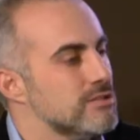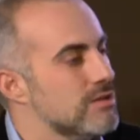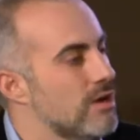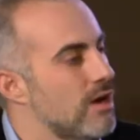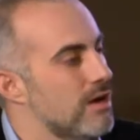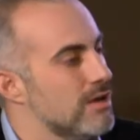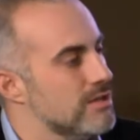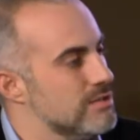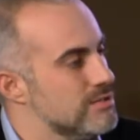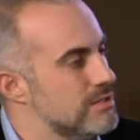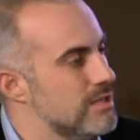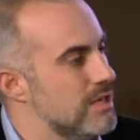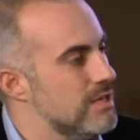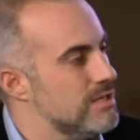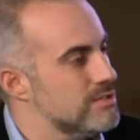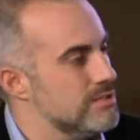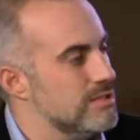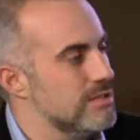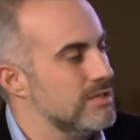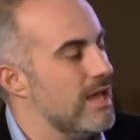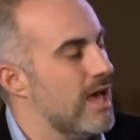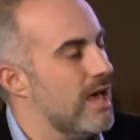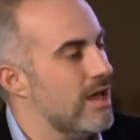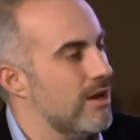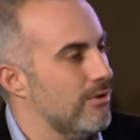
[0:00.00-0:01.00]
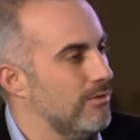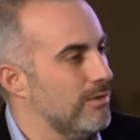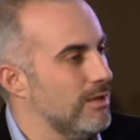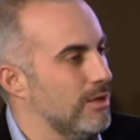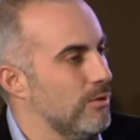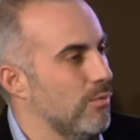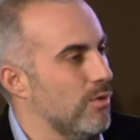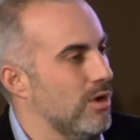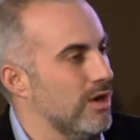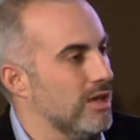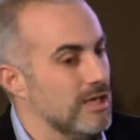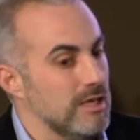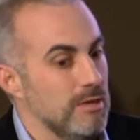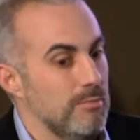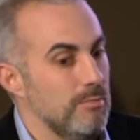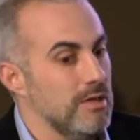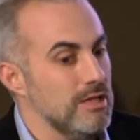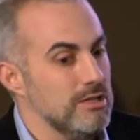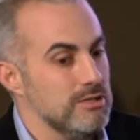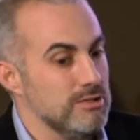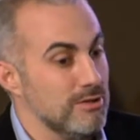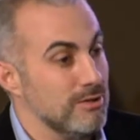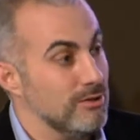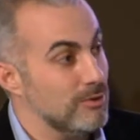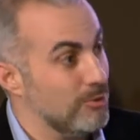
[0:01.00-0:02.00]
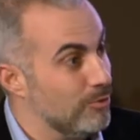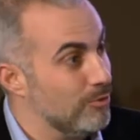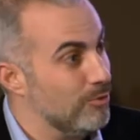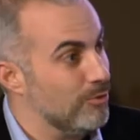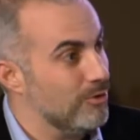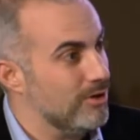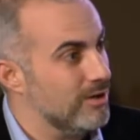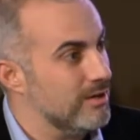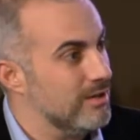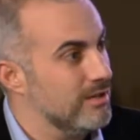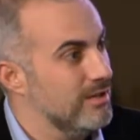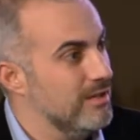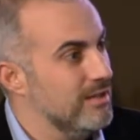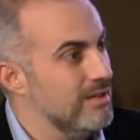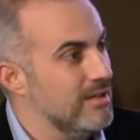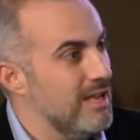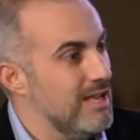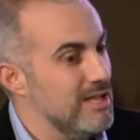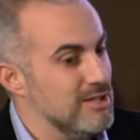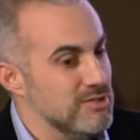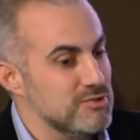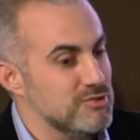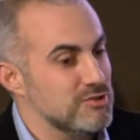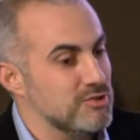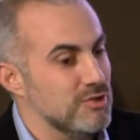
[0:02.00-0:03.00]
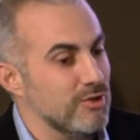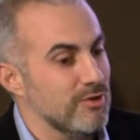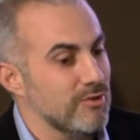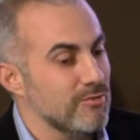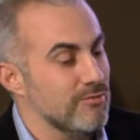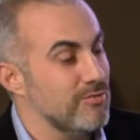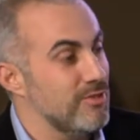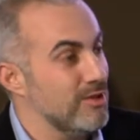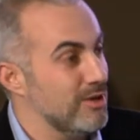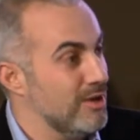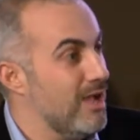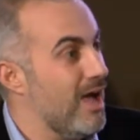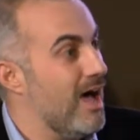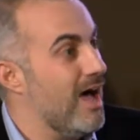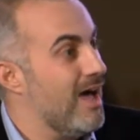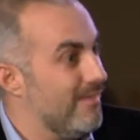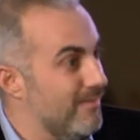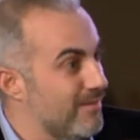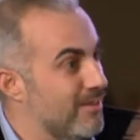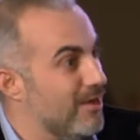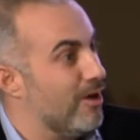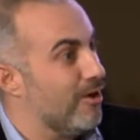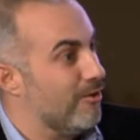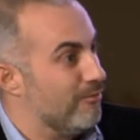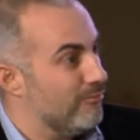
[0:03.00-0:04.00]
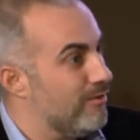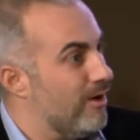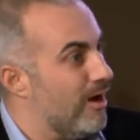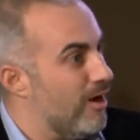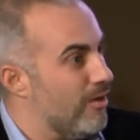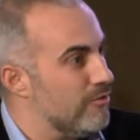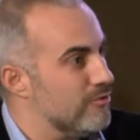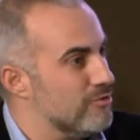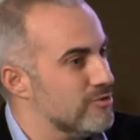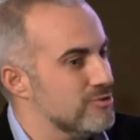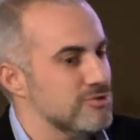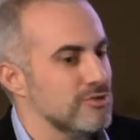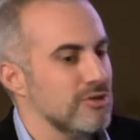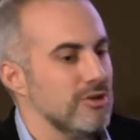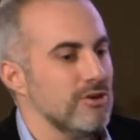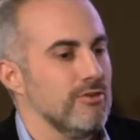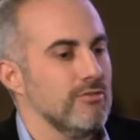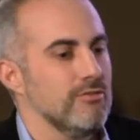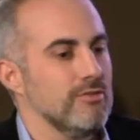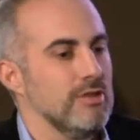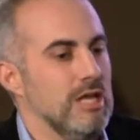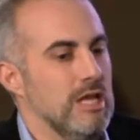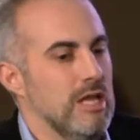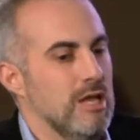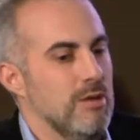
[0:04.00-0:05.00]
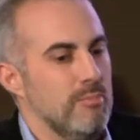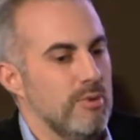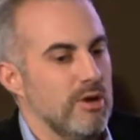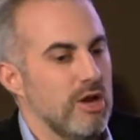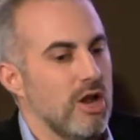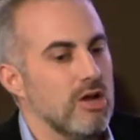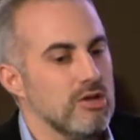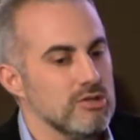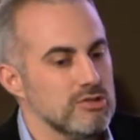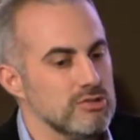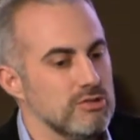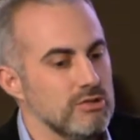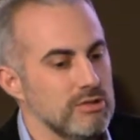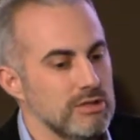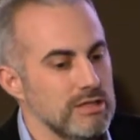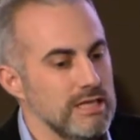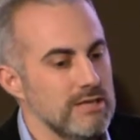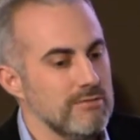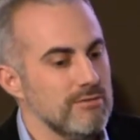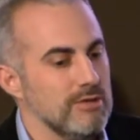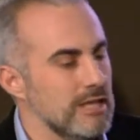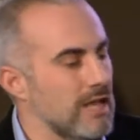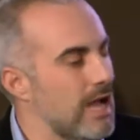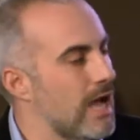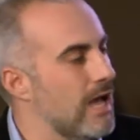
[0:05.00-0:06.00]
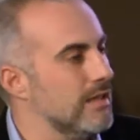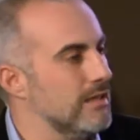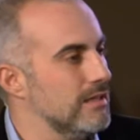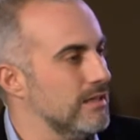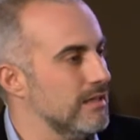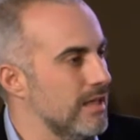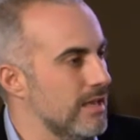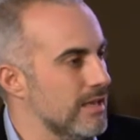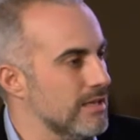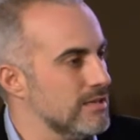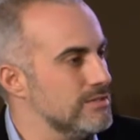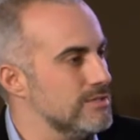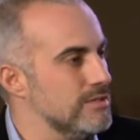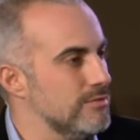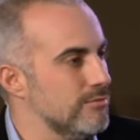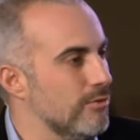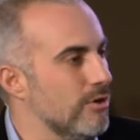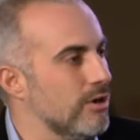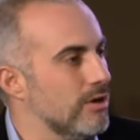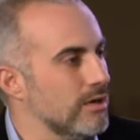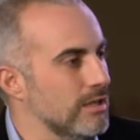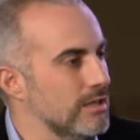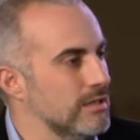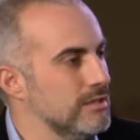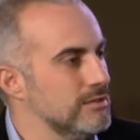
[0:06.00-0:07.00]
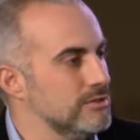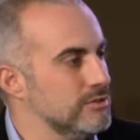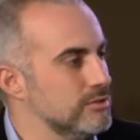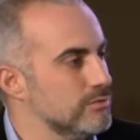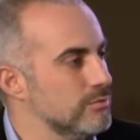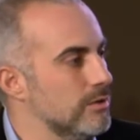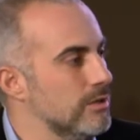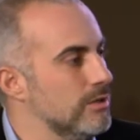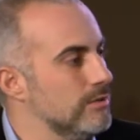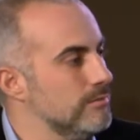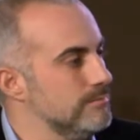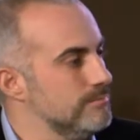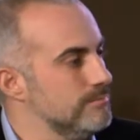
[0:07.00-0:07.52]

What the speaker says: it's caused us to not only want to commit to the Lord and serve the God that our father served, but also to leave a godly legacy for our kids as